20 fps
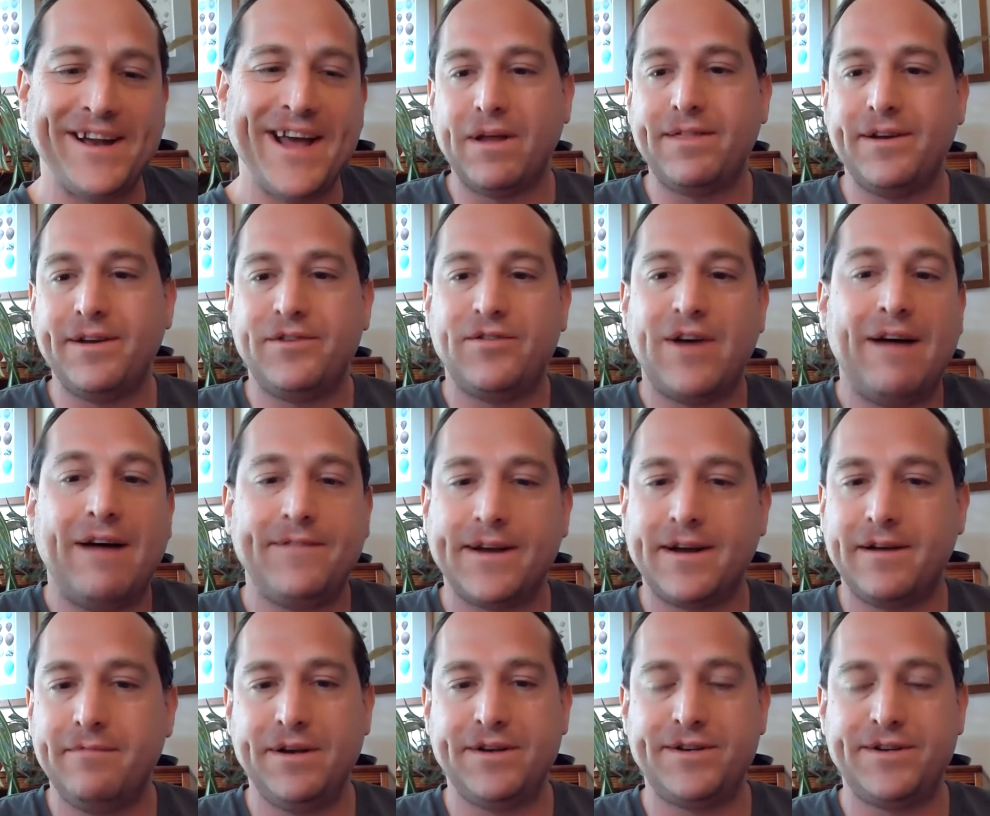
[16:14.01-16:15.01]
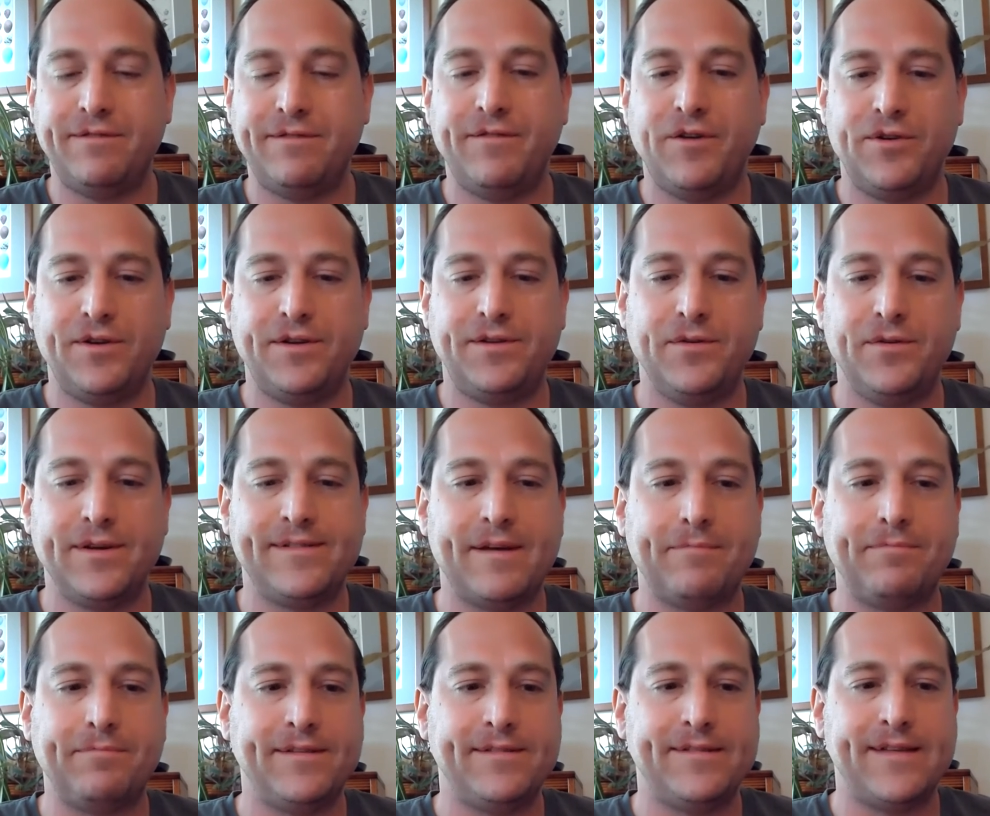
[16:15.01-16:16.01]
But the traffic commission voted to
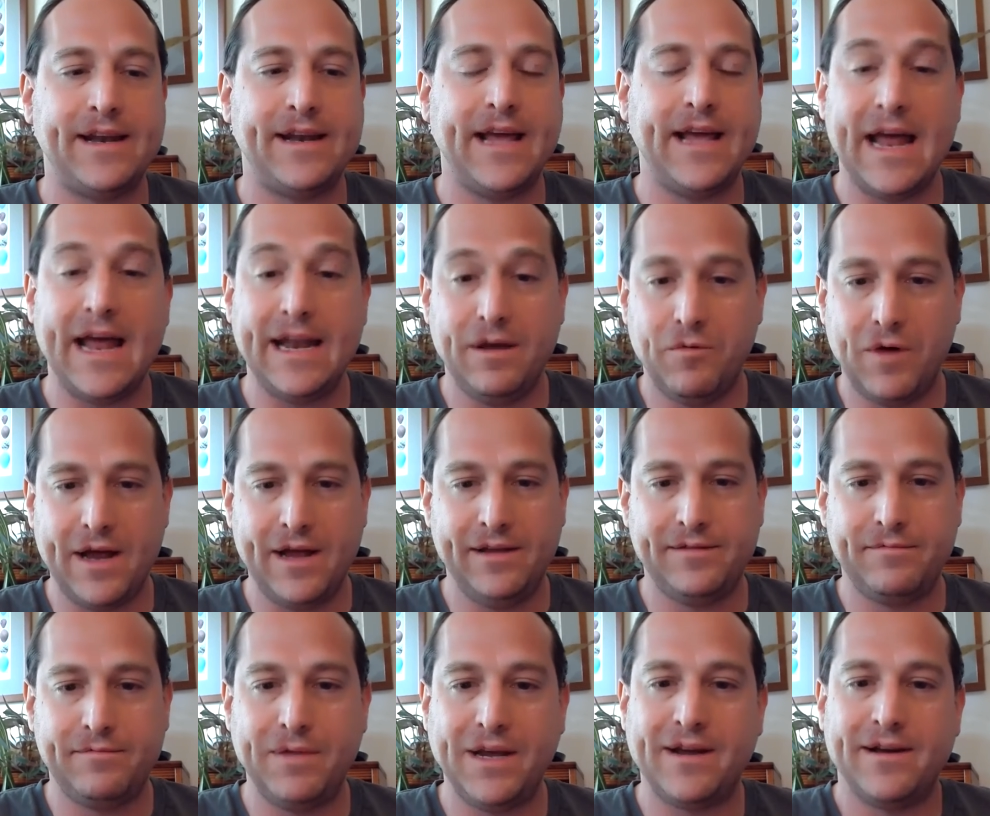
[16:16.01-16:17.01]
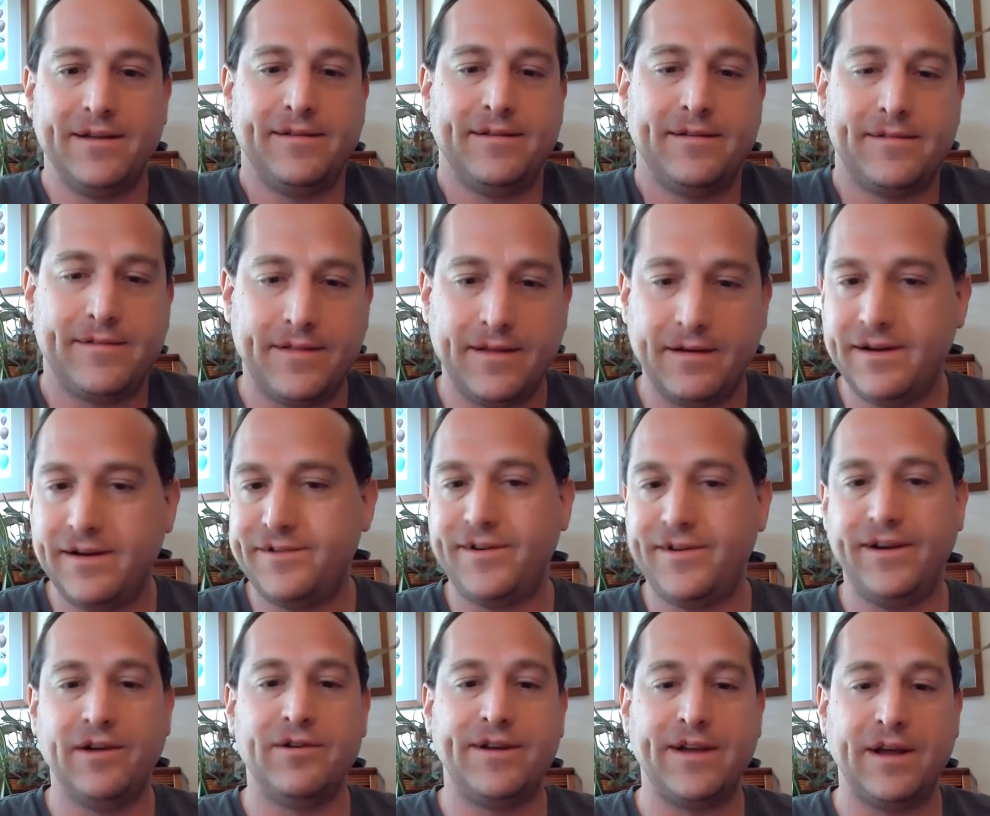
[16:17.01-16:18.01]
accept the study anyways because the
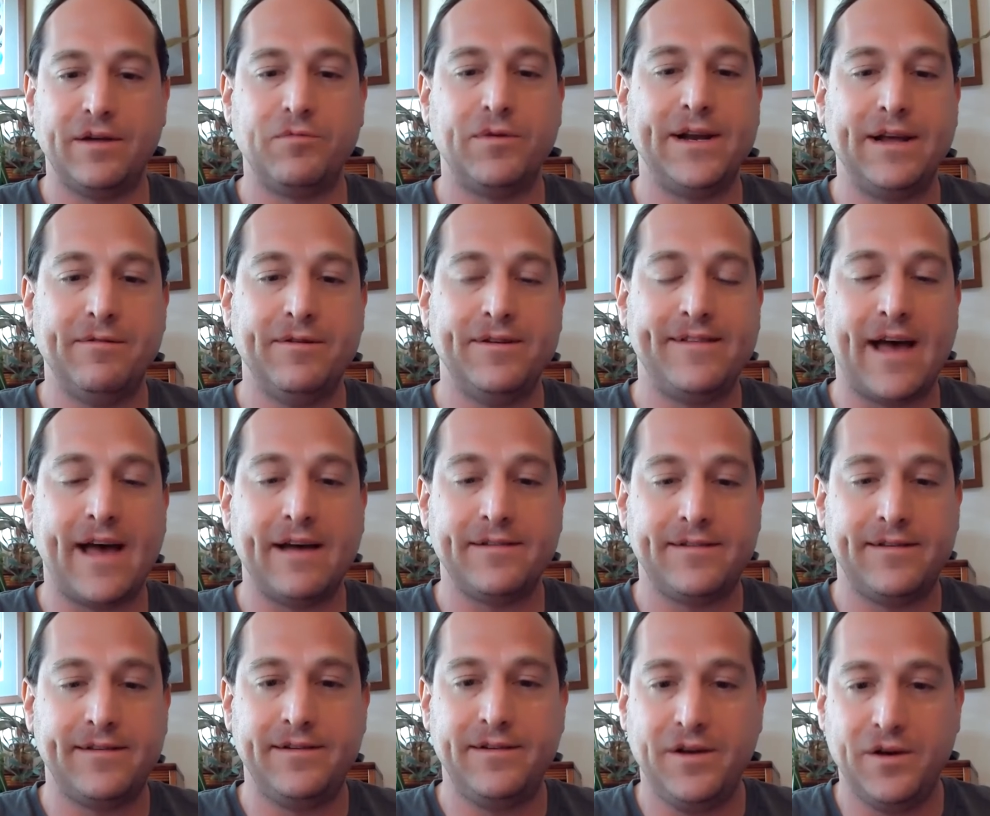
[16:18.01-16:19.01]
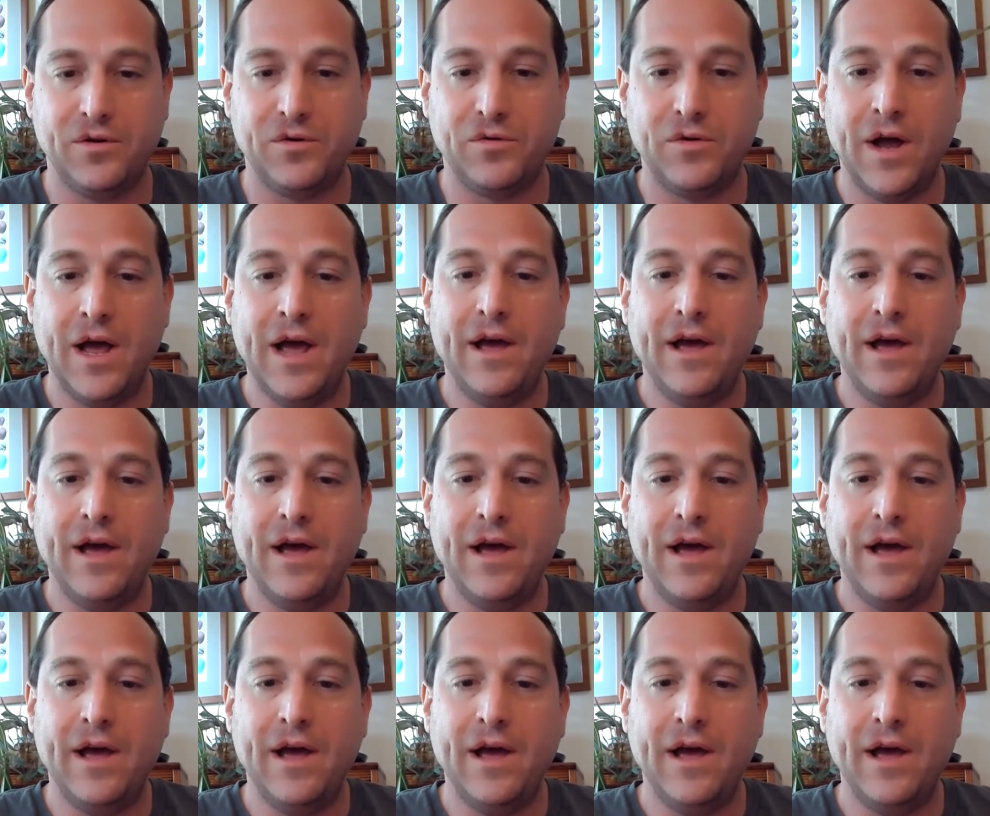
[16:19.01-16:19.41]
engineer did what he was asked to do.